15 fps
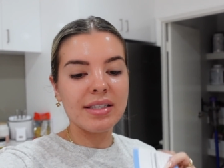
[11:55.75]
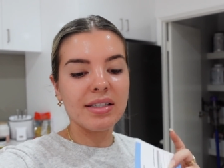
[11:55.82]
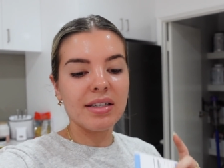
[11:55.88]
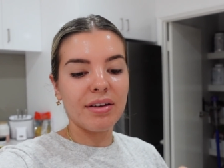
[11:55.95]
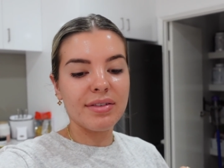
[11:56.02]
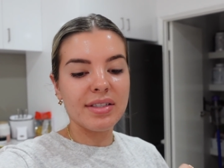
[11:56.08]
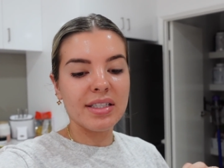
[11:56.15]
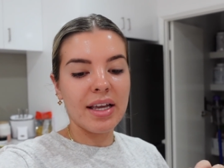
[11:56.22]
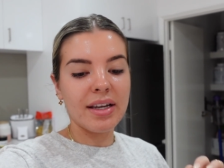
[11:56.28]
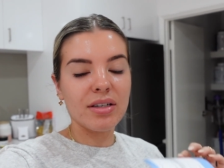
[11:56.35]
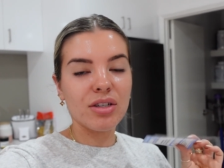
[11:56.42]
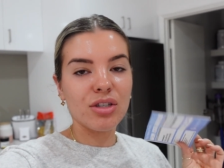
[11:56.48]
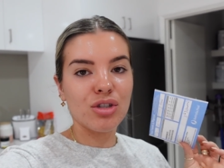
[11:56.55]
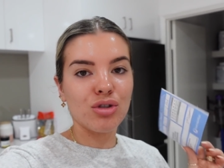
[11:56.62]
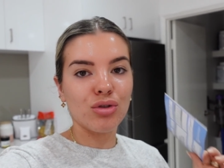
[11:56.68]
stuff
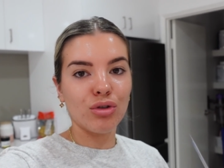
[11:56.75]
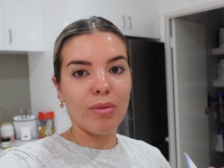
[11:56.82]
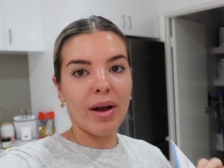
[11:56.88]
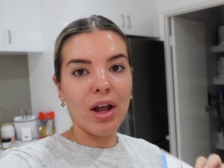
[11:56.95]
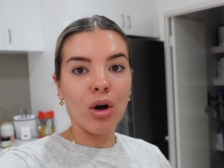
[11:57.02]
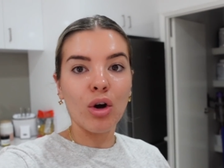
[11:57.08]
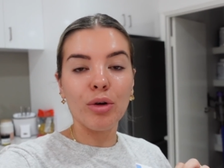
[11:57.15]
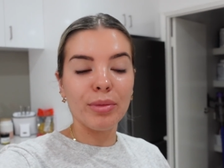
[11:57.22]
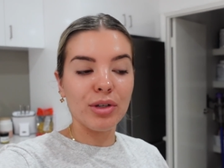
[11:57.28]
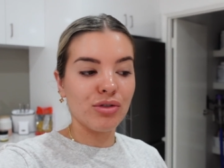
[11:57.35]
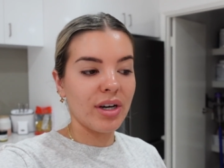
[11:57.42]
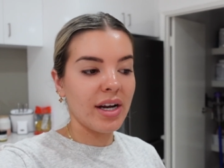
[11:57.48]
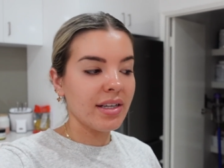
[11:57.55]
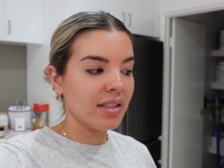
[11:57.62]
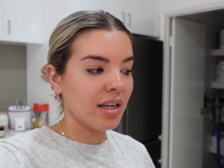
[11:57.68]
sent to my home
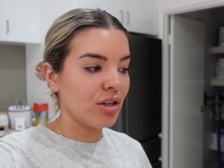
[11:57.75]
address.